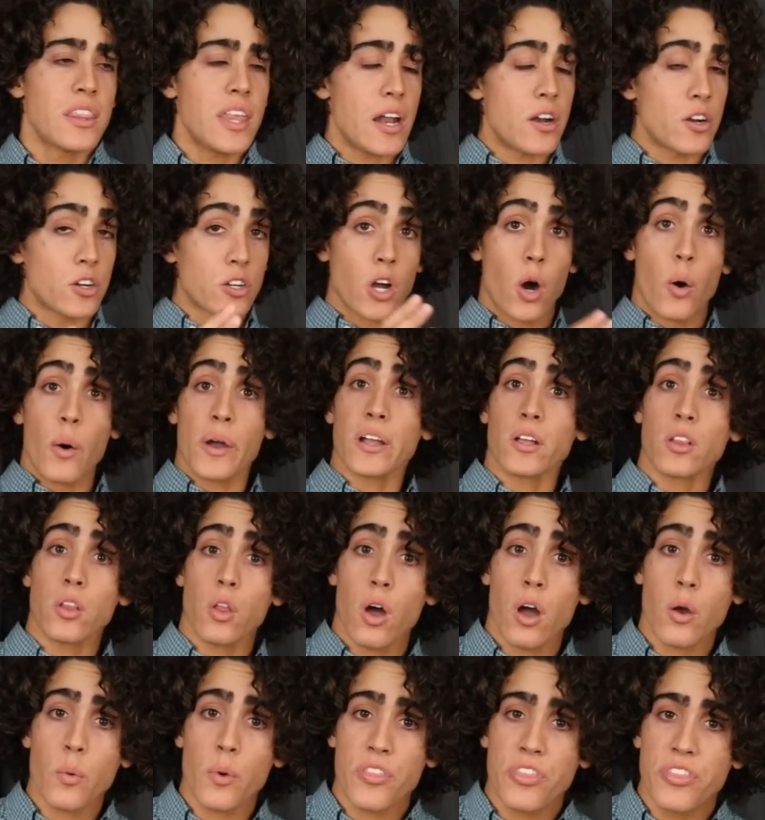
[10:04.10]
that are going
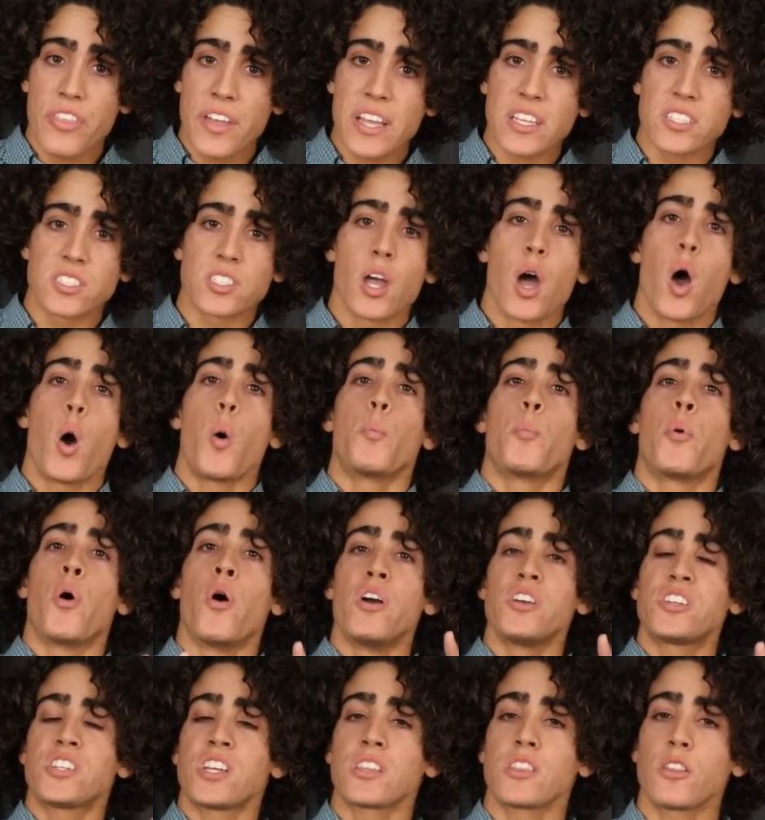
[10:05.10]
along with this,
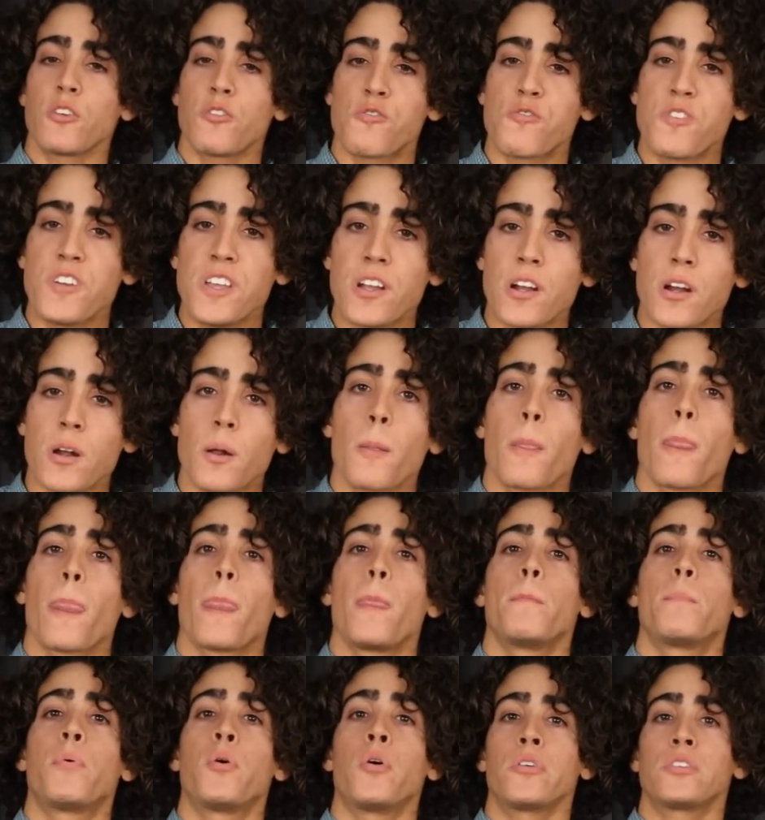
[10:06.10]
pushing the fear,
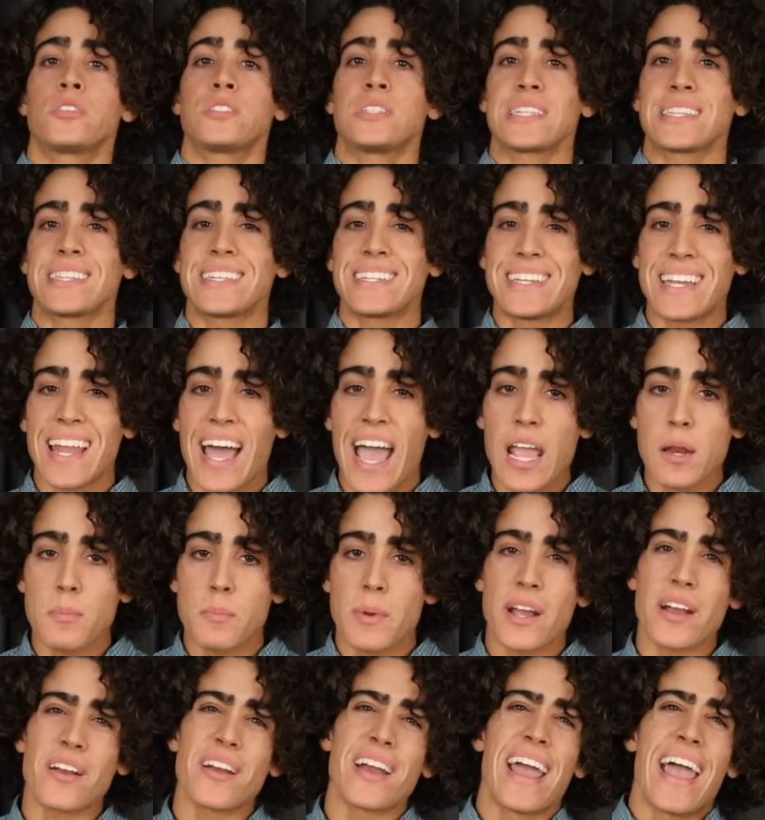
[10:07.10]
pushing the
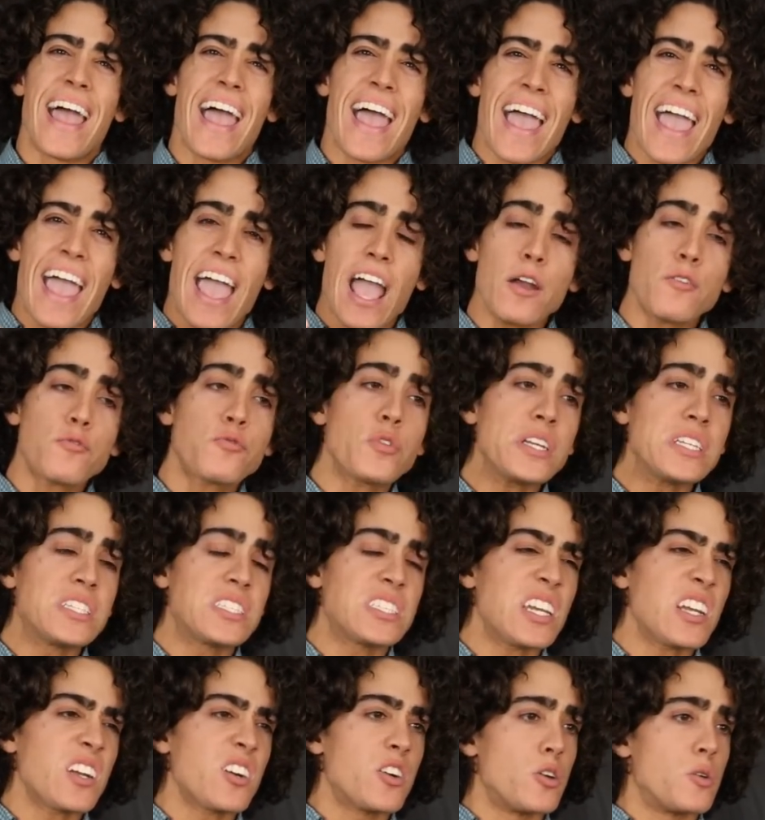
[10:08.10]
nightmare. Every
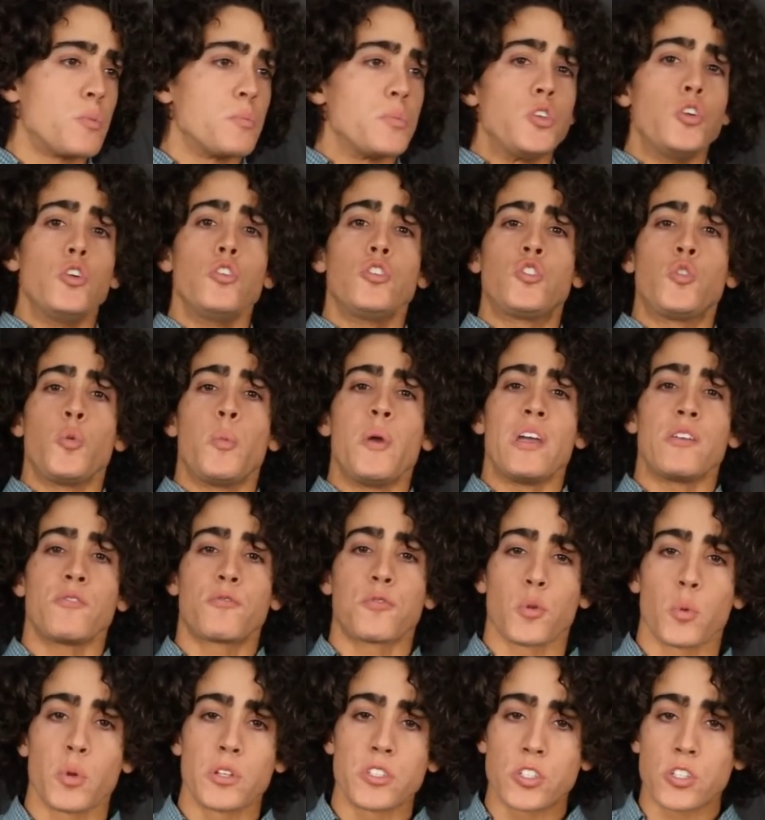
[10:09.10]
single YouTube
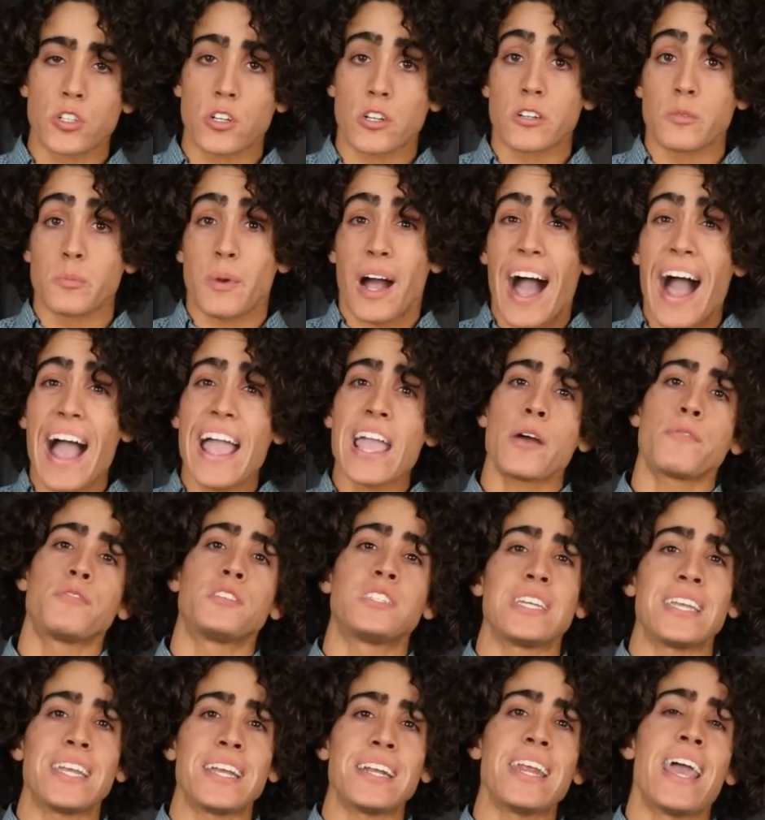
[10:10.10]
influencer I have
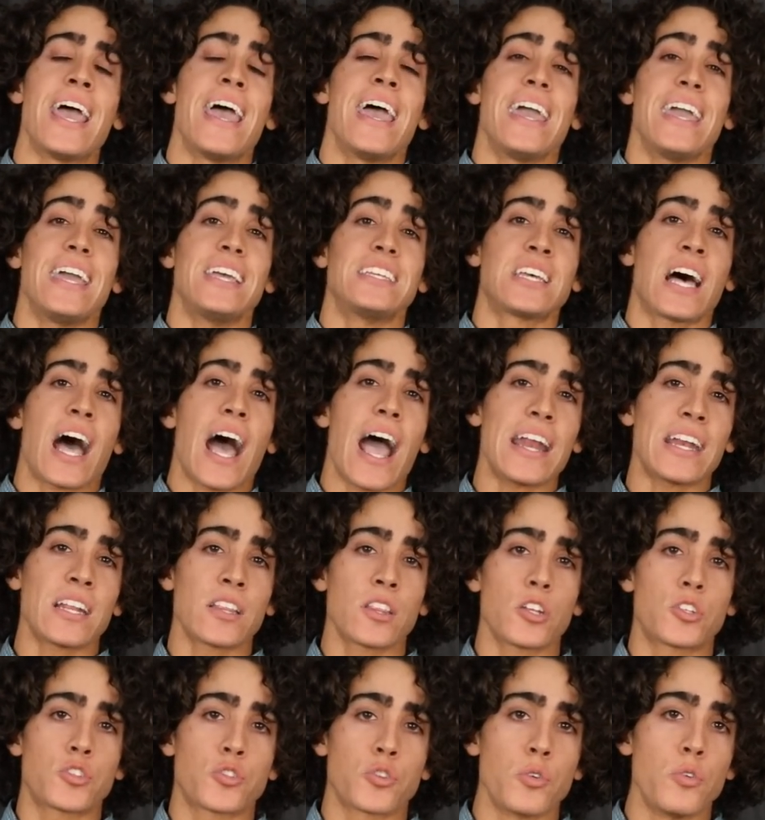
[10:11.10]
seen is
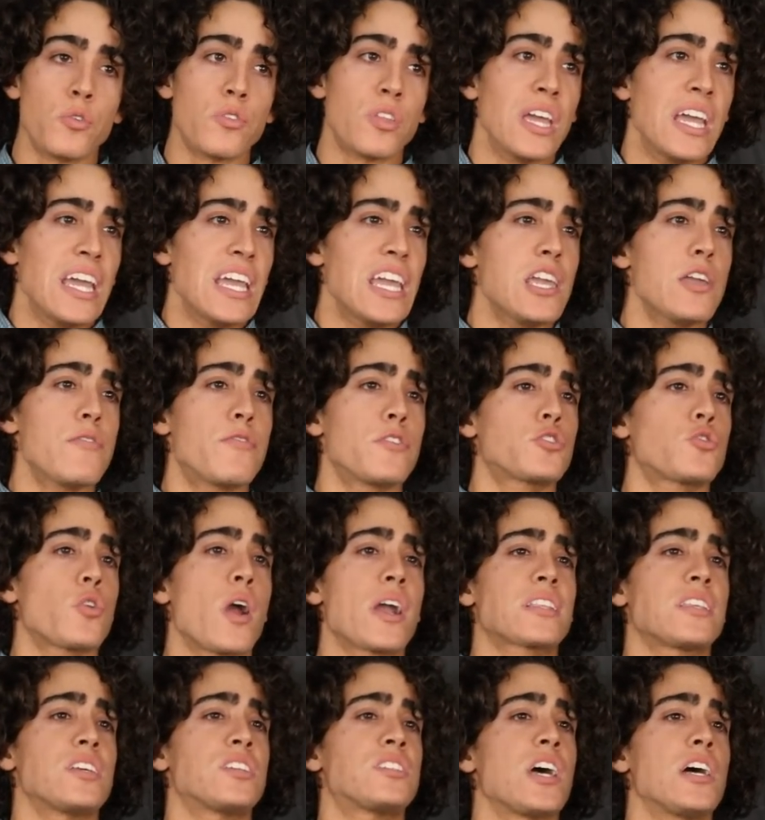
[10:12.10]
hiding the truth, even
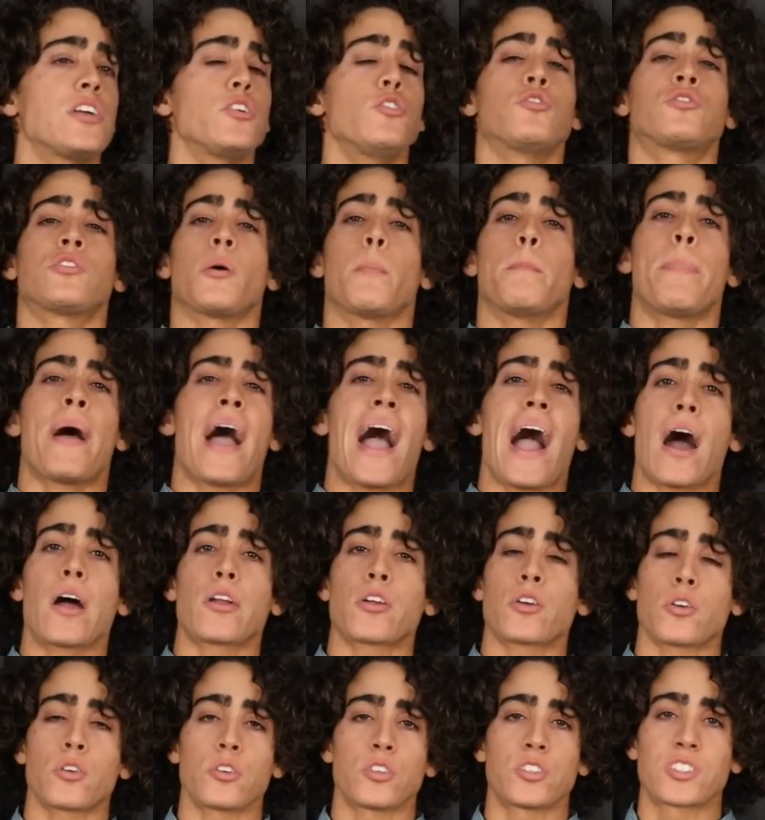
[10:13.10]
trying to sell you some
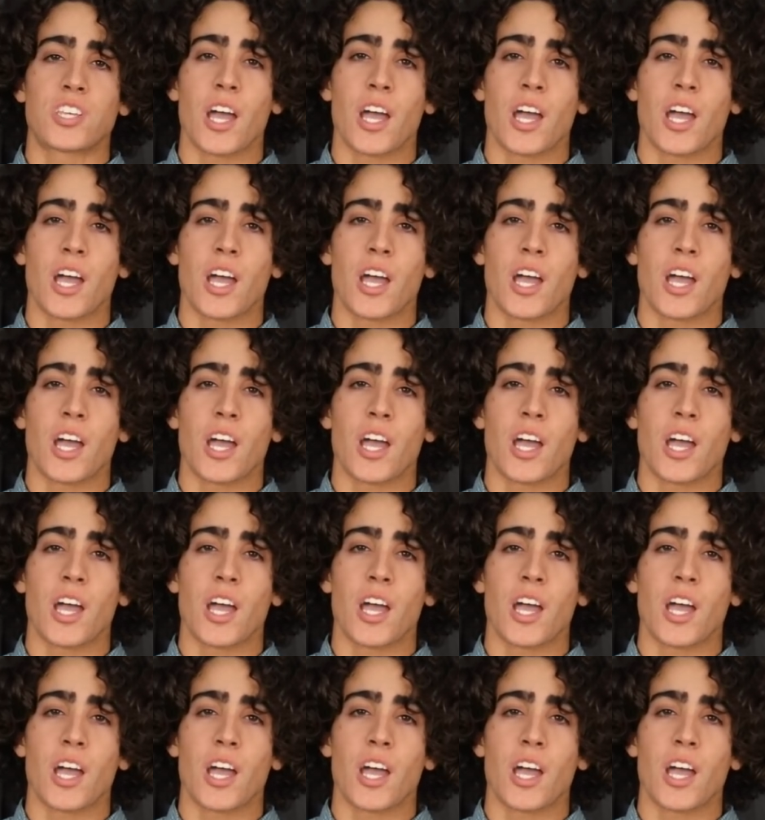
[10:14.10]
powder or